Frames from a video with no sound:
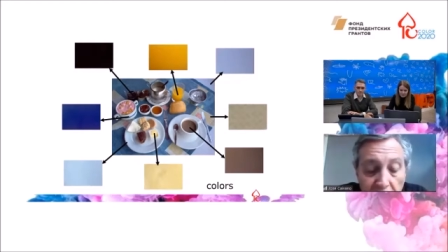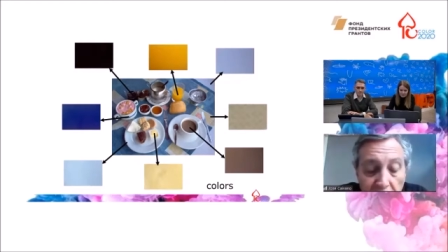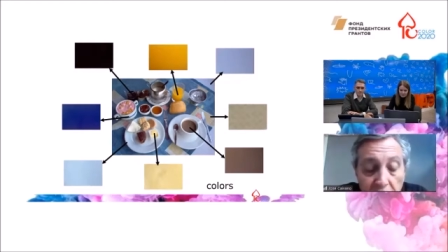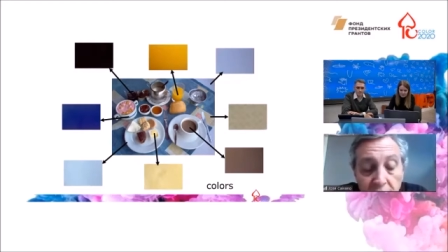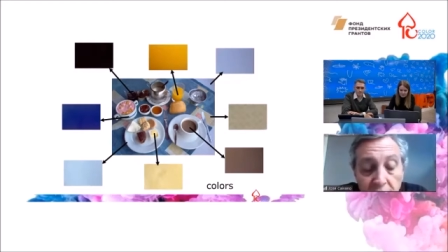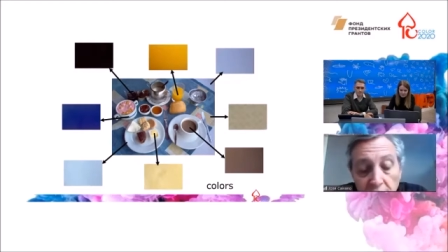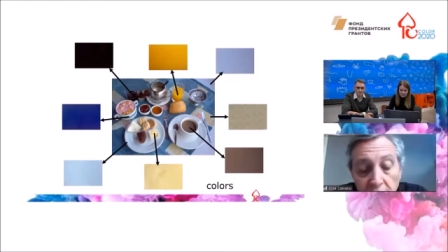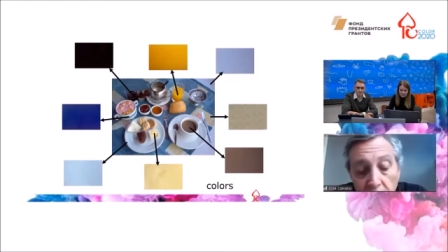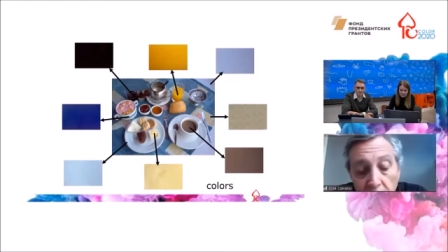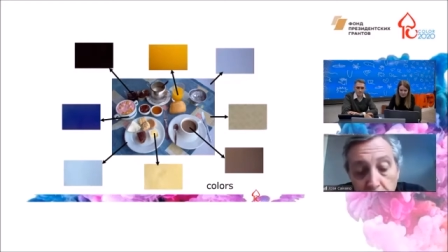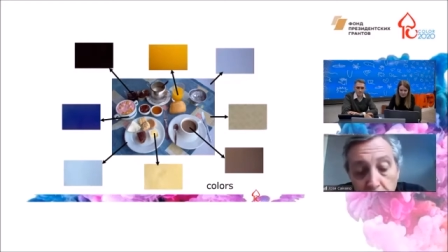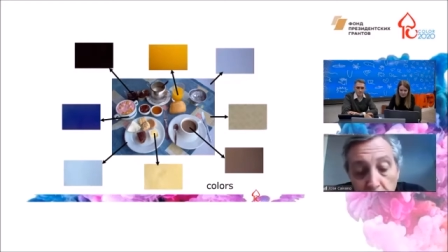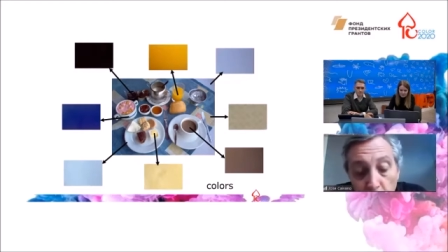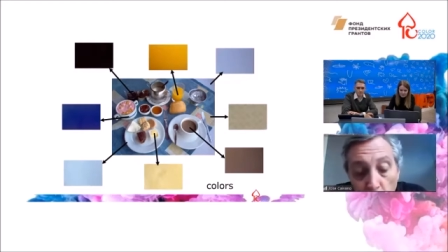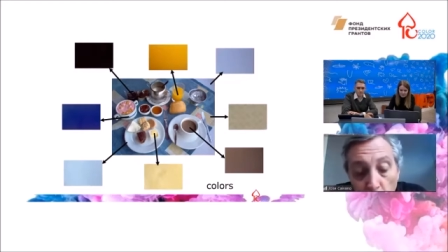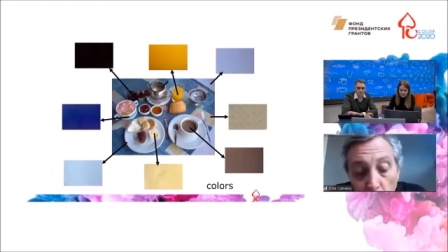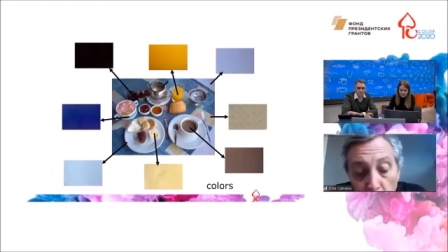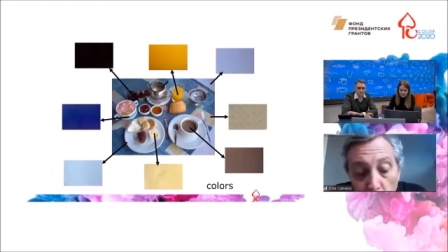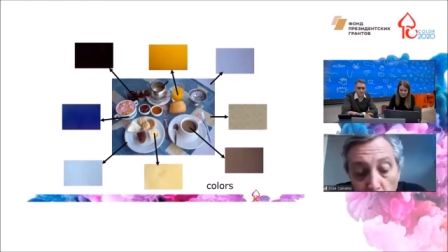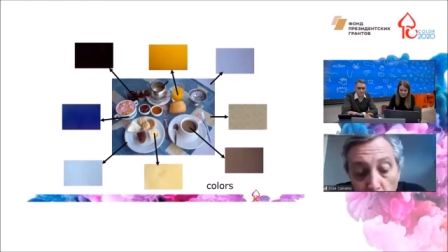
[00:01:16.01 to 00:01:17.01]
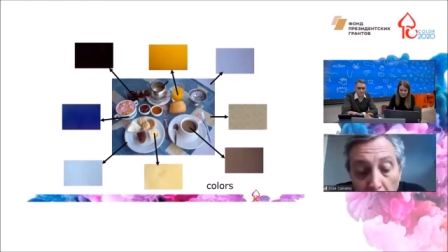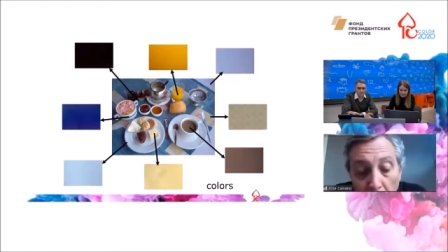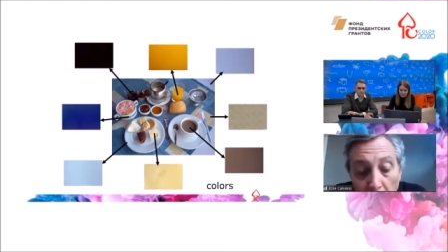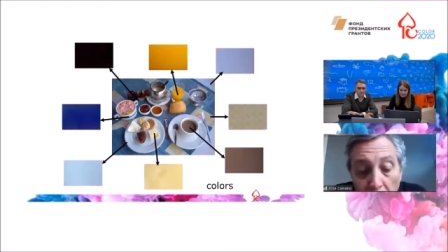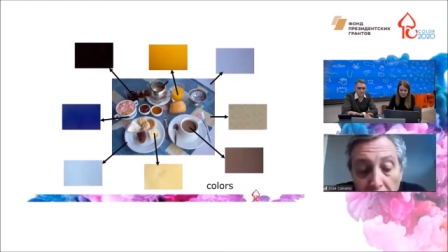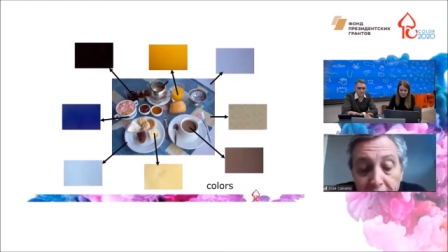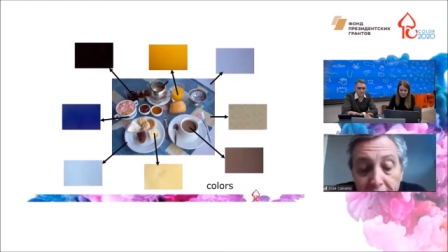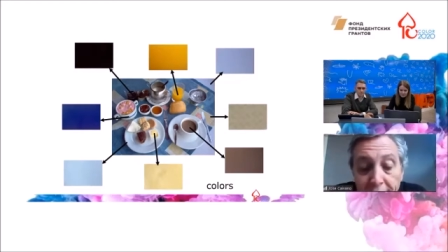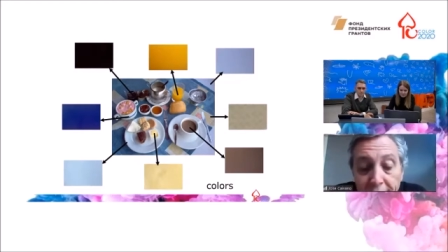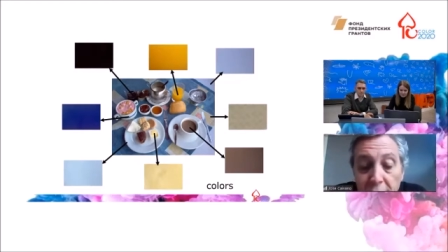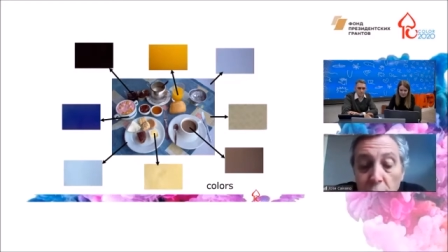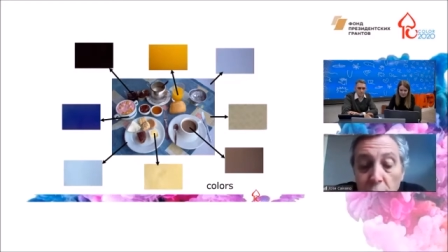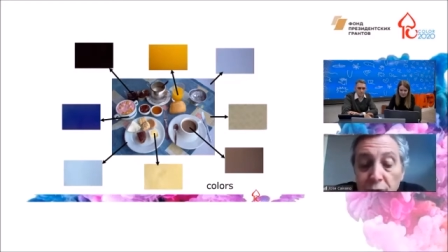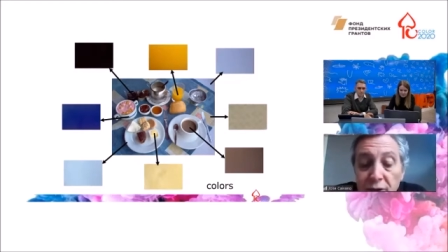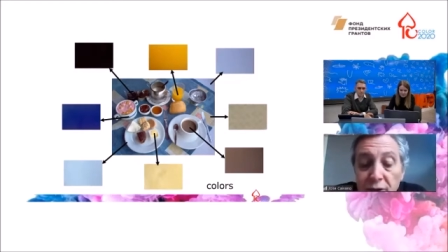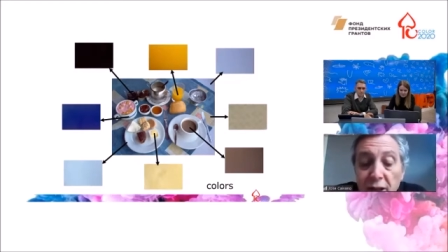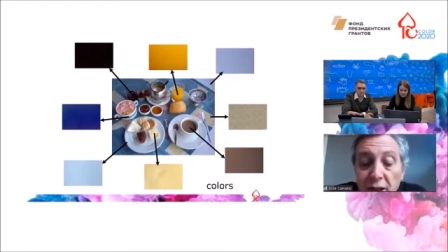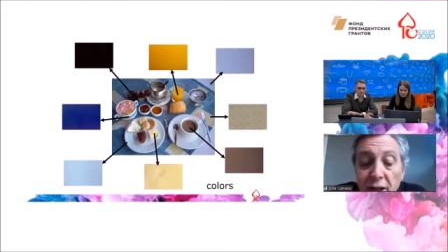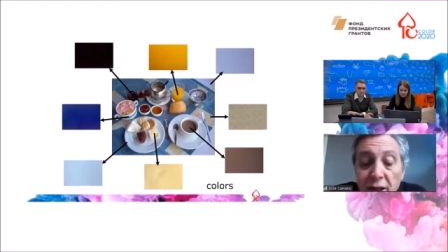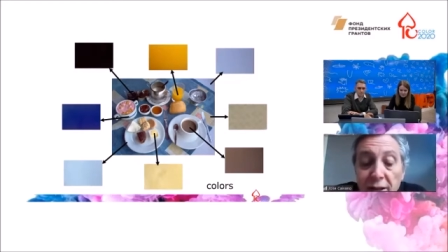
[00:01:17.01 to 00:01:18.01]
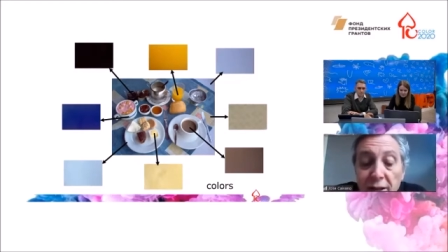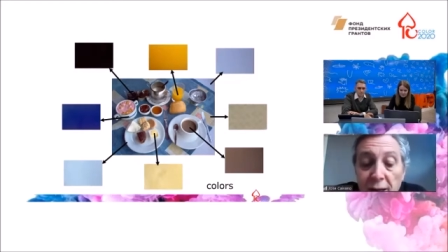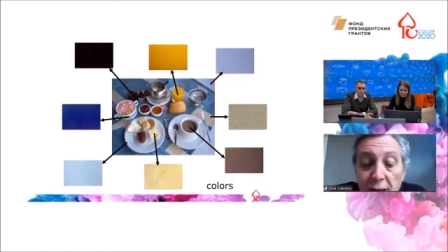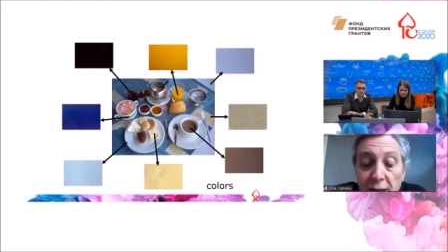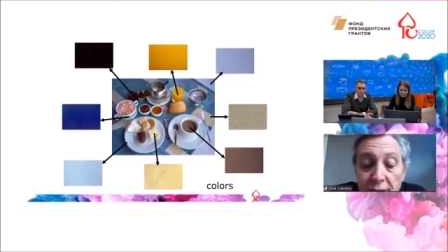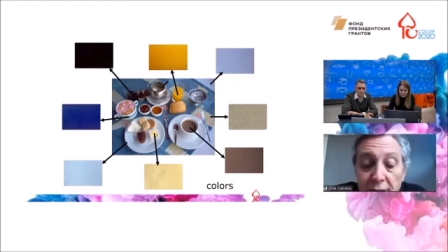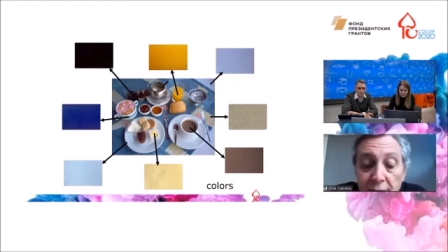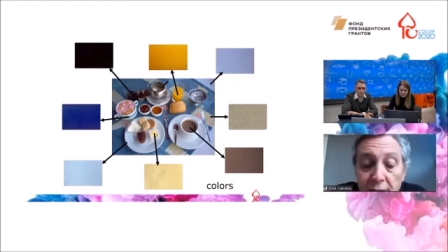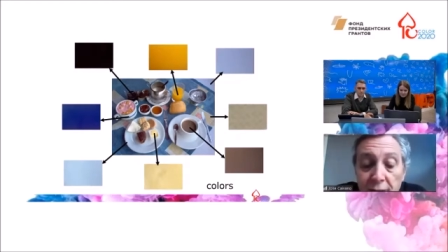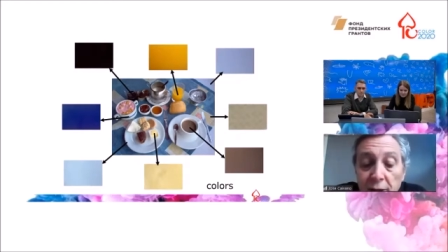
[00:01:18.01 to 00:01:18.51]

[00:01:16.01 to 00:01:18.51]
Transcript: and everybody will agree on saying that